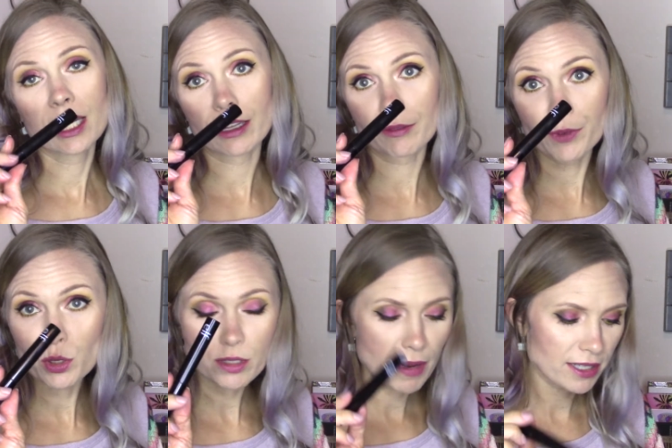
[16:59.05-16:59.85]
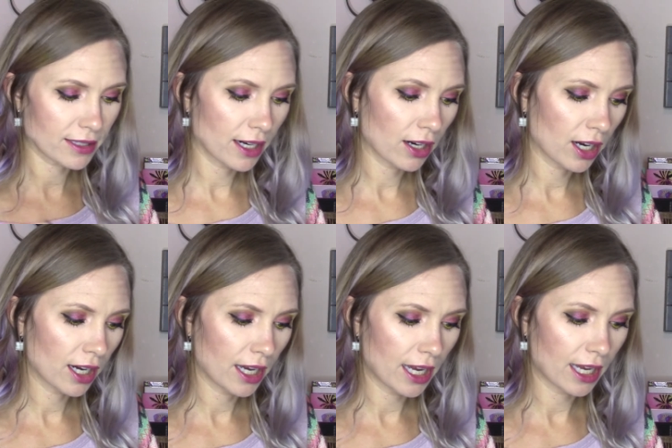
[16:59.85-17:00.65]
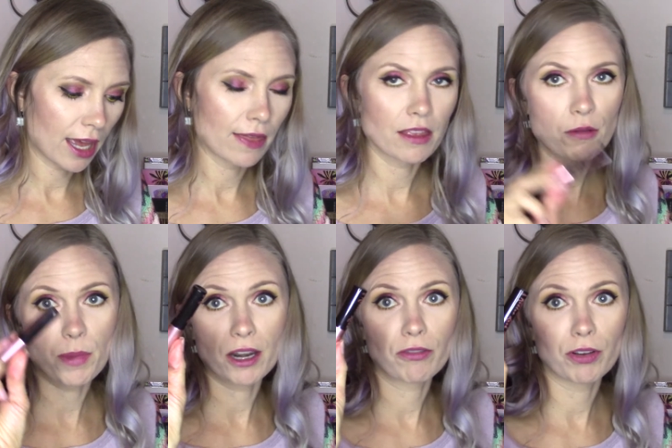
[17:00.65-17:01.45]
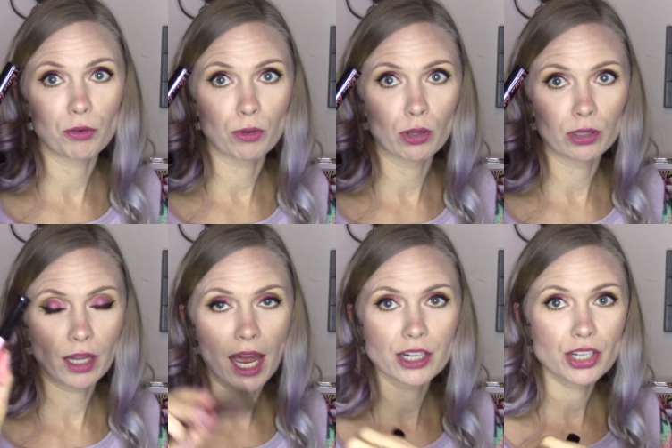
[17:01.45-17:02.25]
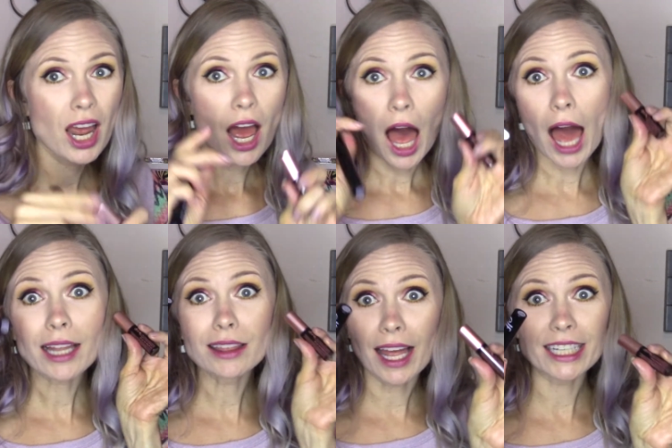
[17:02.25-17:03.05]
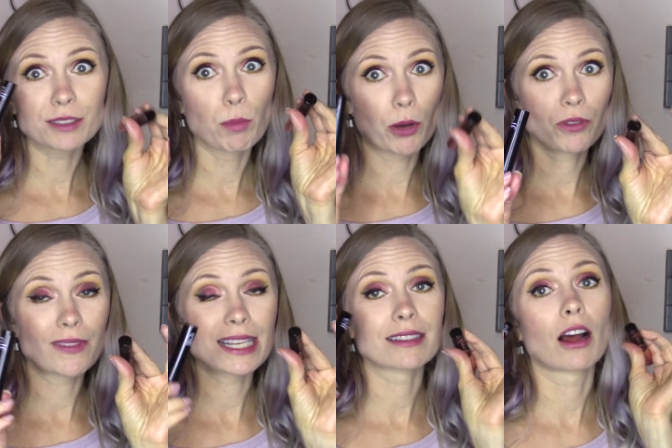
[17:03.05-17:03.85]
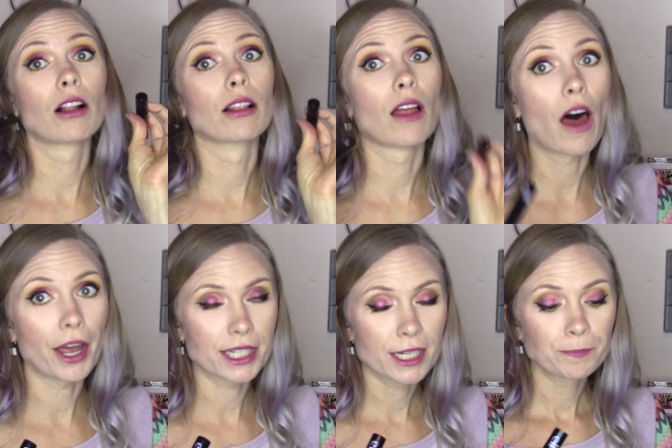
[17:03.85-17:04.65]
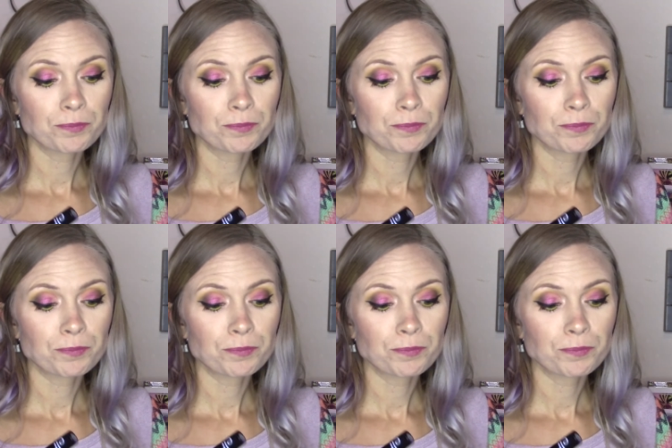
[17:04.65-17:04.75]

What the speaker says: Infused Mascara and the Benefit Roller Lash. I liked both of these a lot.